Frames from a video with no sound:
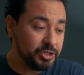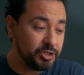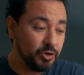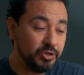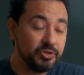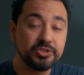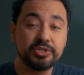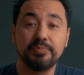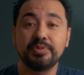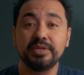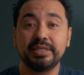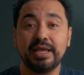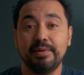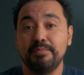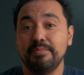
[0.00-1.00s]
show you
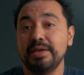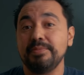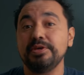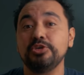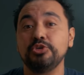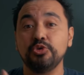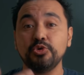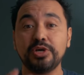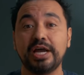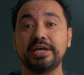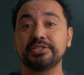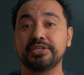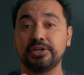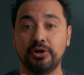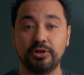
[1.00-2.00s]
something that maybe you
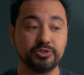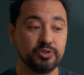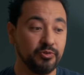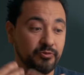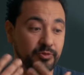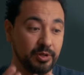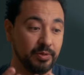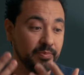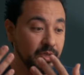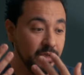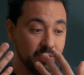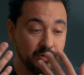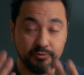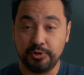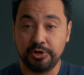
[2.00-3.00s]
guys can also film
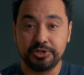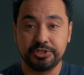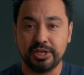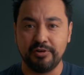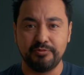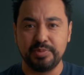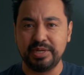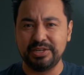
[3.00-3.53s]
for yourself,